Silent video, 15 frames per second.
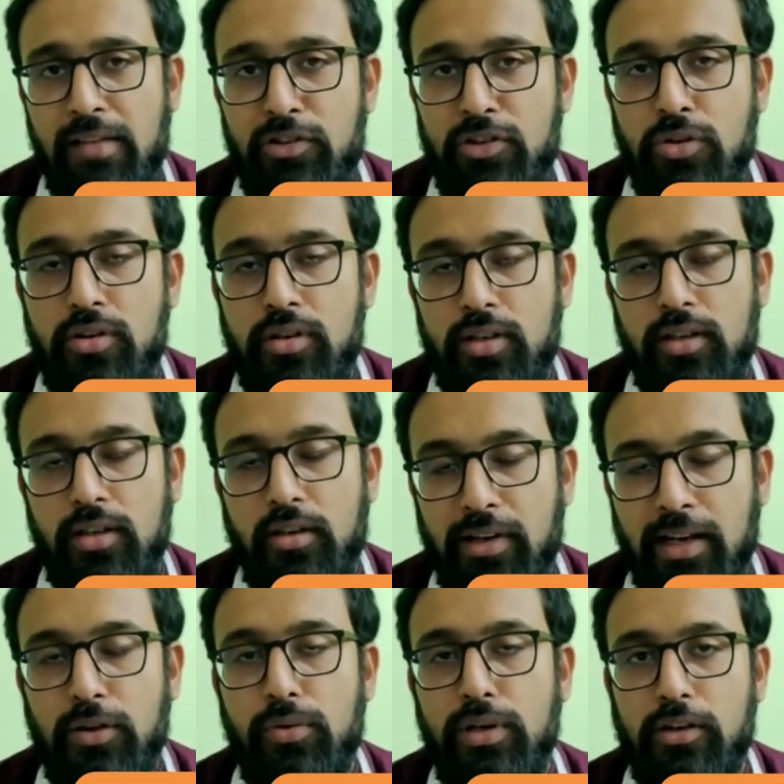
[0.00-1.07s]
And we should
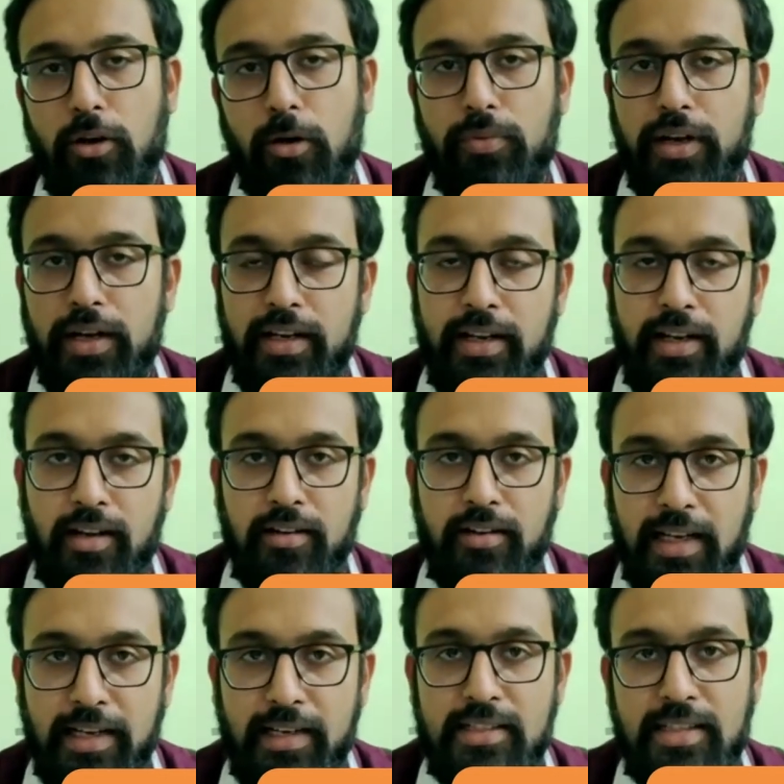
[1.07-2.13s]
try to incorporate in our
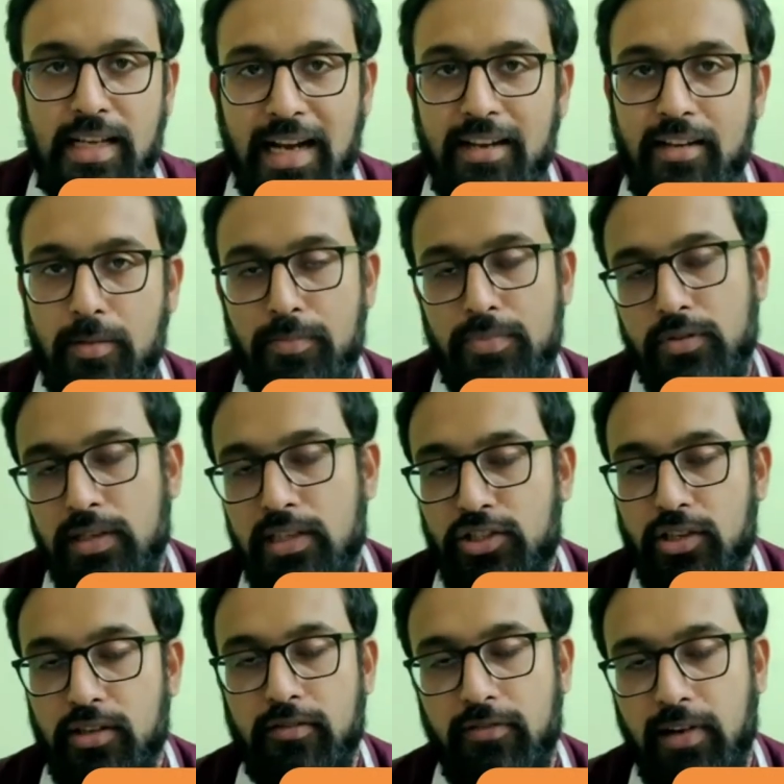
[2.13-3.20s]
diets items
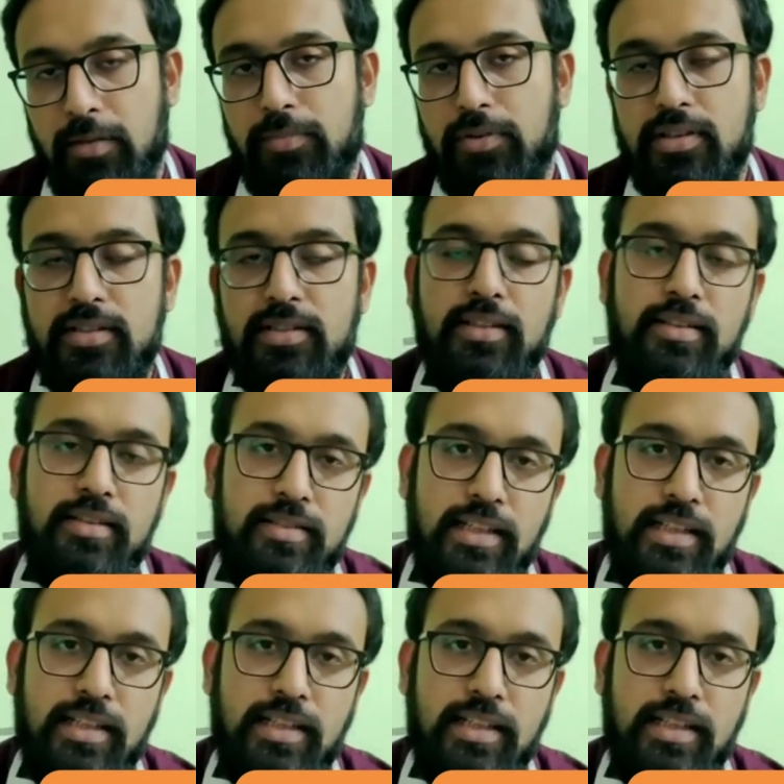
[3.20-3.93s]
rich in fibers